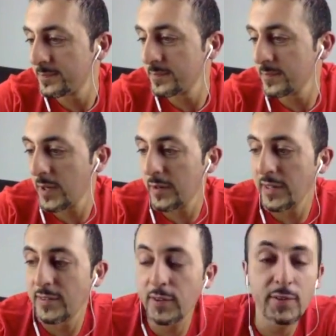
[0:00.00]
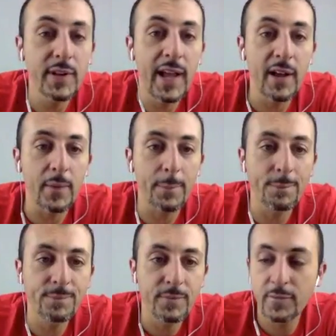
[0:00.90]
All right, so now,
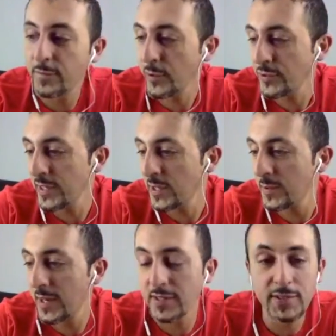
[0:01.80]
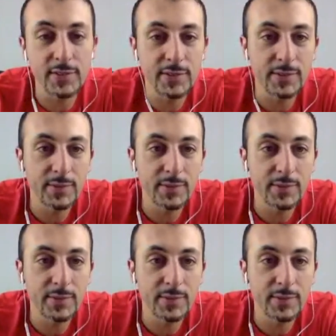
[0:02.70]
first thing you want to do,